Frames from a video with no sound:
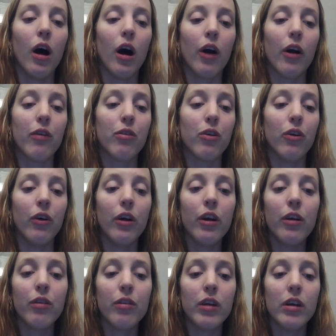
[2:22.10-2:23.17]
graphical
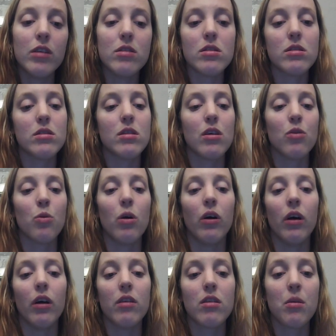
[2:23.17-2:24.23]
interface as well
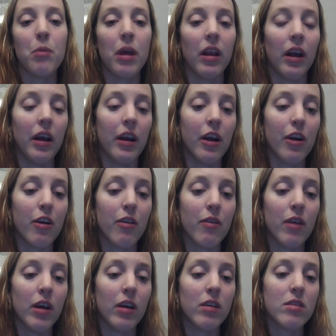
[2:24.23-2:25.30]
as command line
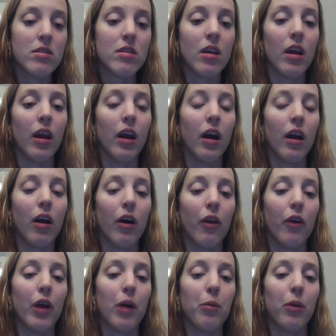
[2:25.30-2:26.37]
interface and
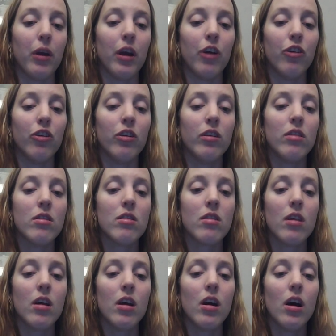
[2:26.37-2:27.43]
other applications
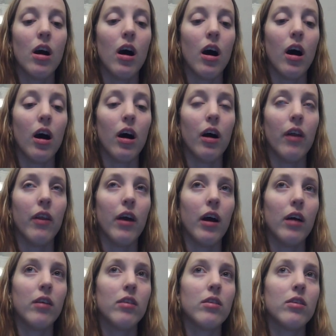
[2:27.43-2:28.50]
that